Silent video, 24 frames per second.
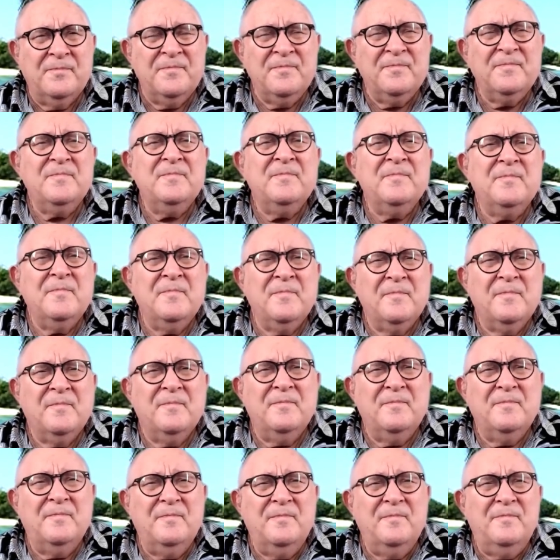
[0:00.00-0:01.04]

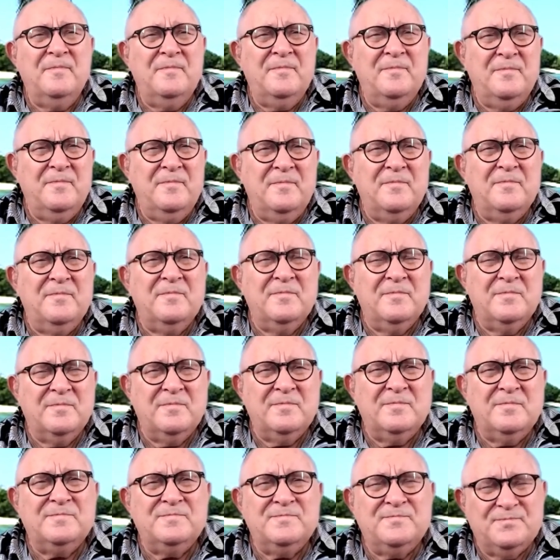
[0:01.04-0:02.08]

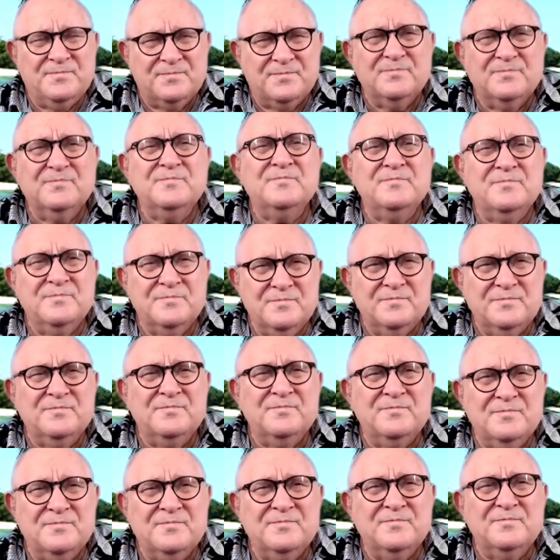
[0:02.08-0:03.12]

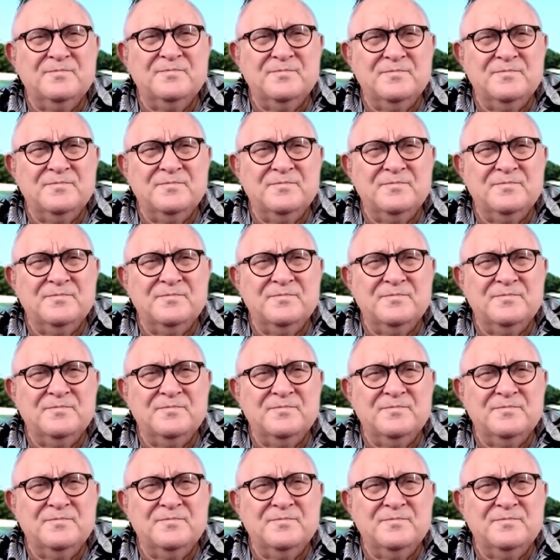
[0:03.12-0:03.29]
This person isn't speaking.